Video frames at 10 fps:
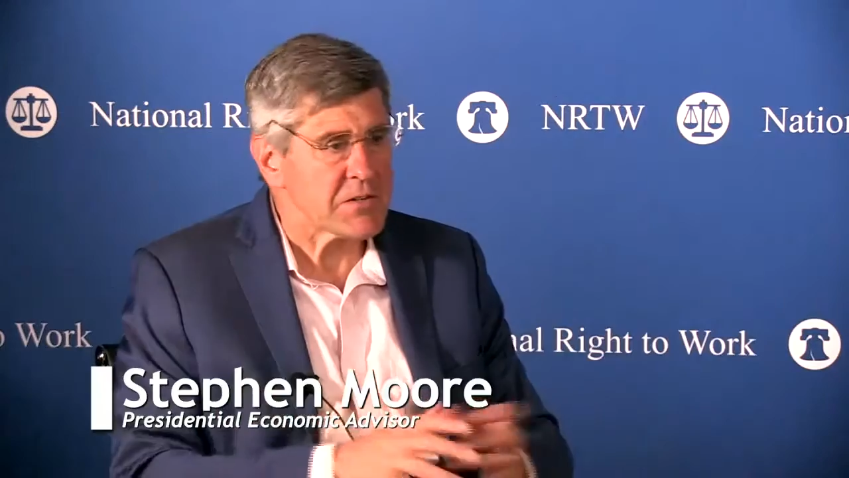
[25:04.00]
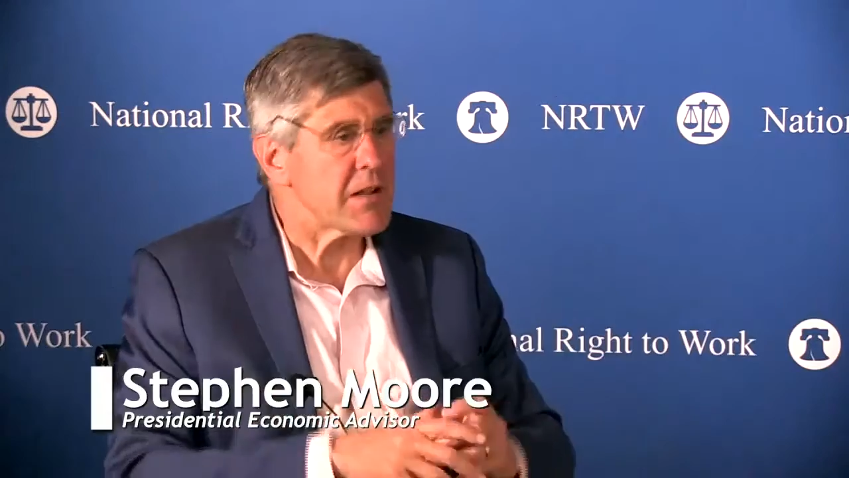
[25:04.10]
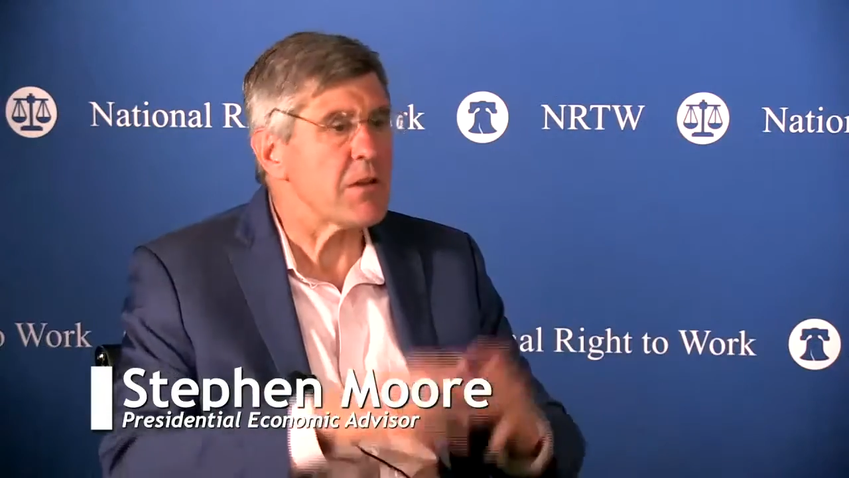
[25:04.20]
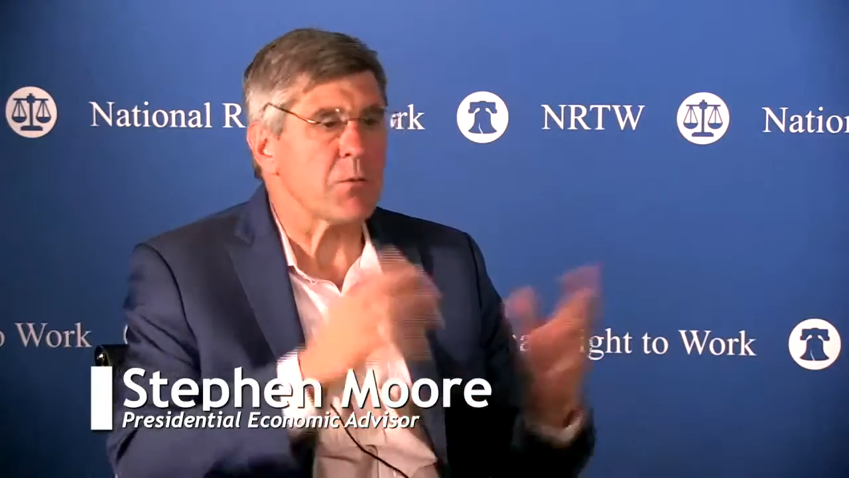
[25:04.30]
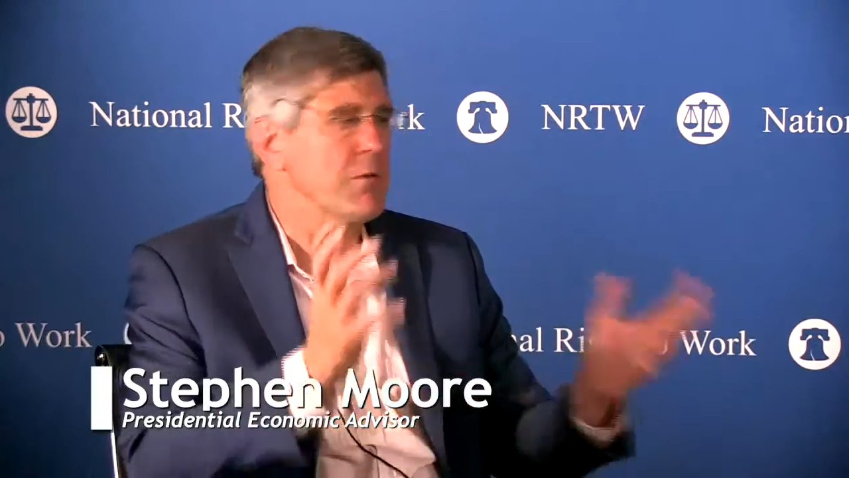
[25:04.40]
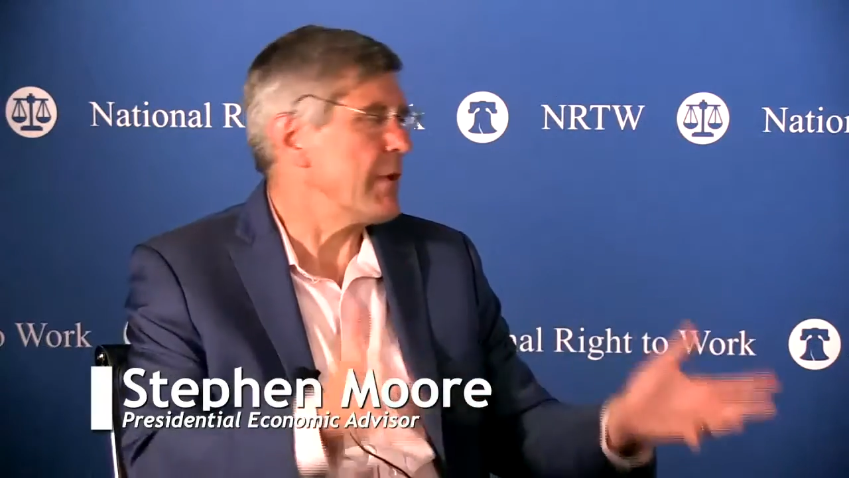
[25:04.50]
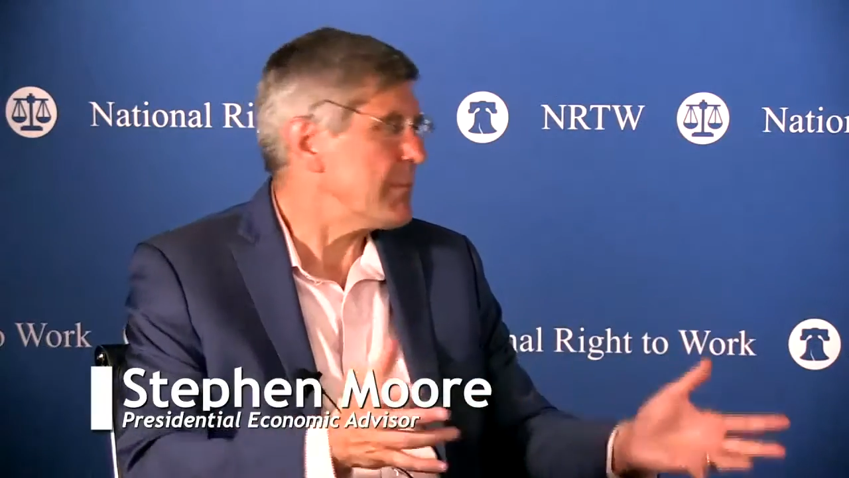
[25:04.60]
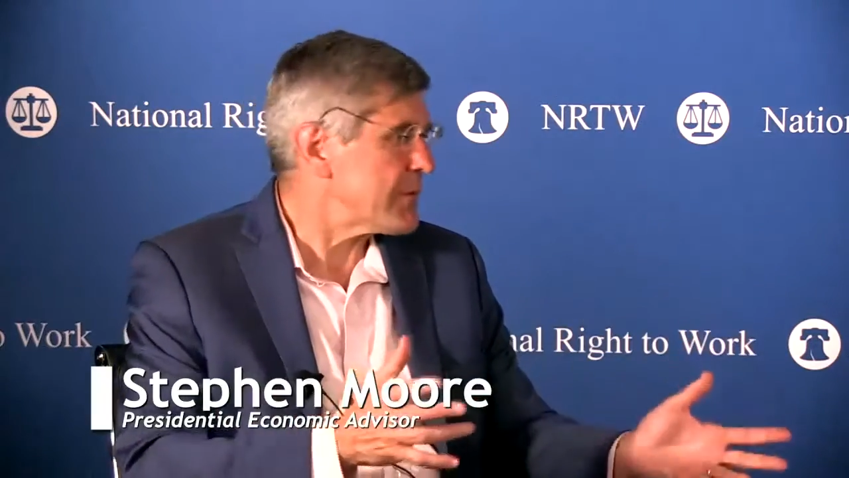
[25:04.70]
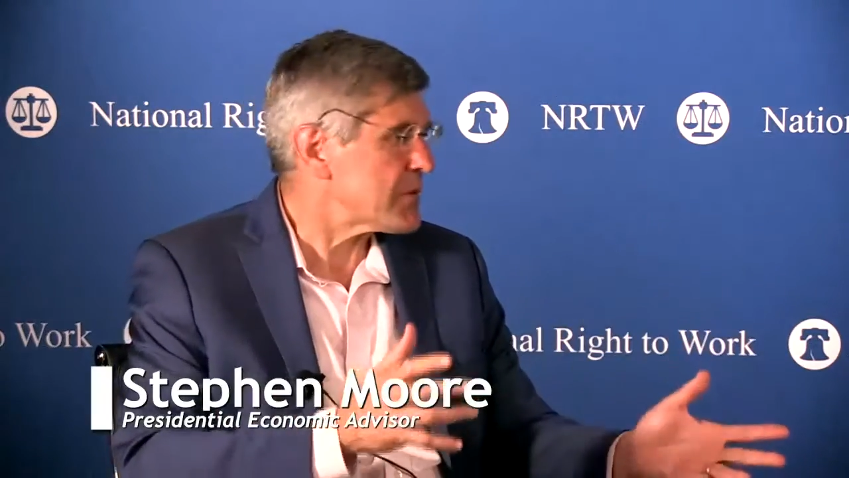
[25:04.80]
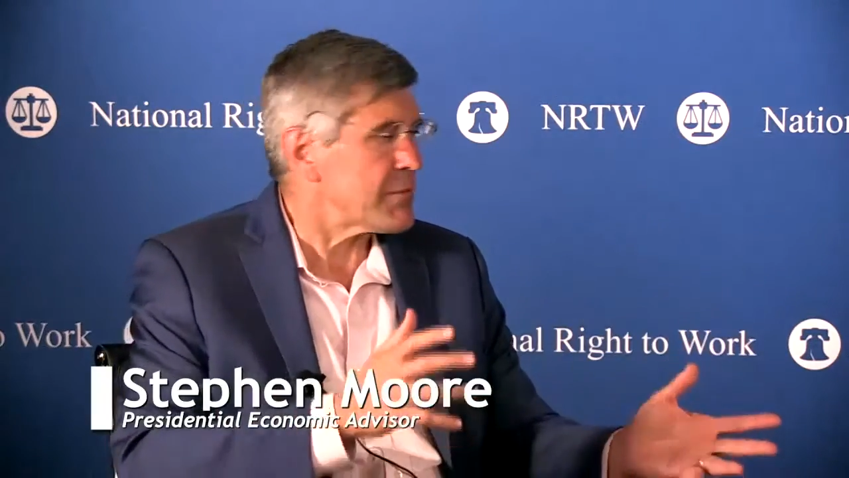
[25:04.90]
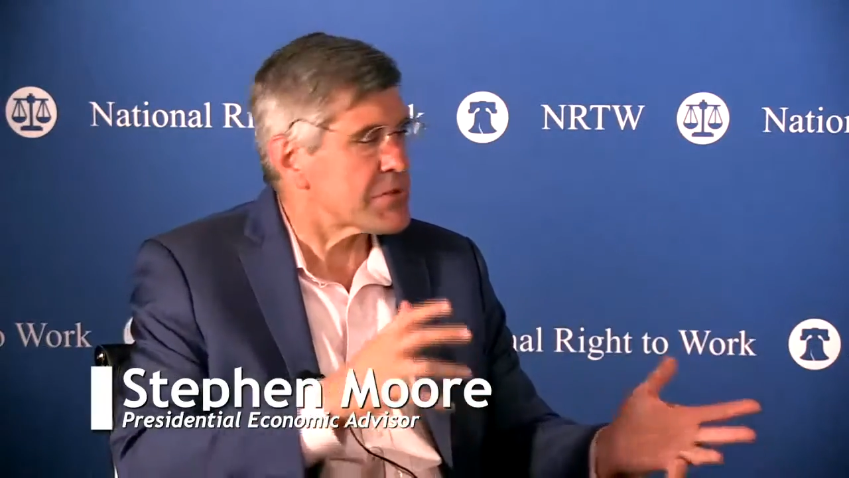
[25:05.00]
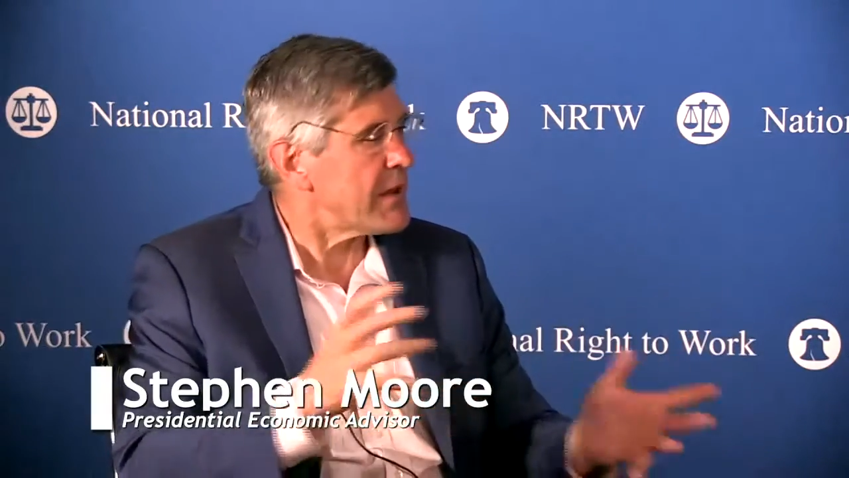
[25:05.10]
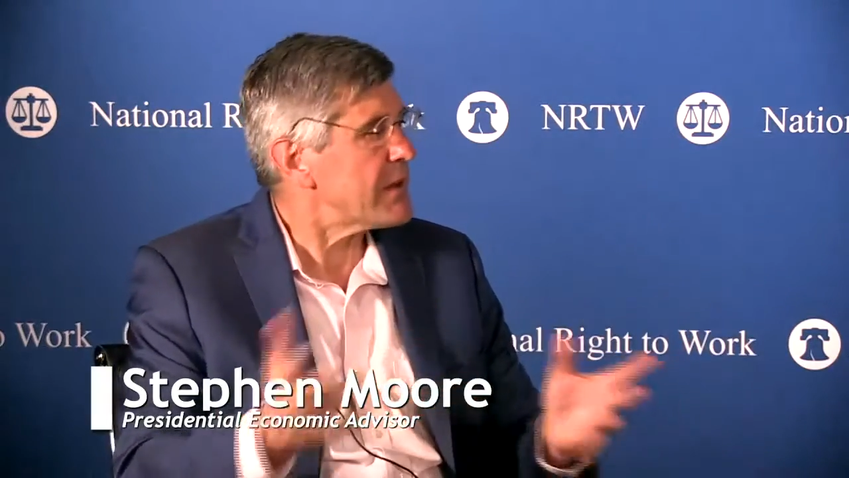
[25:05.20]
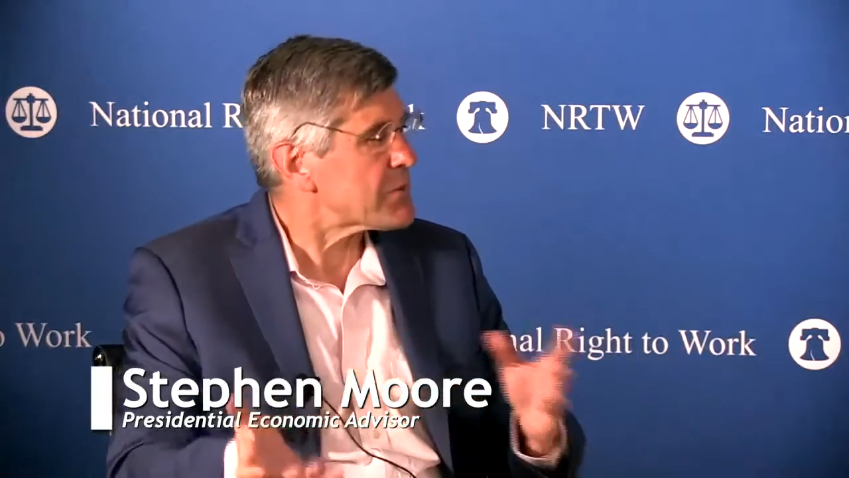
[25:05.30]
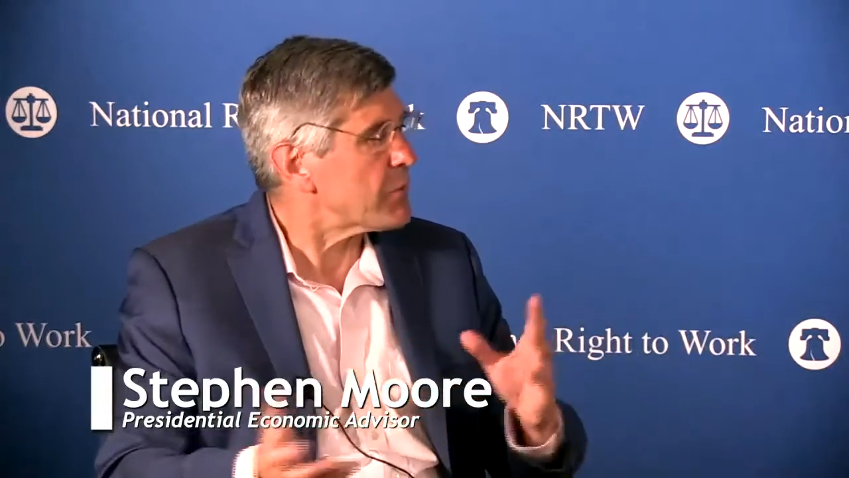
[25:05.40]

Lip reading: say, look, we've made some mistakes.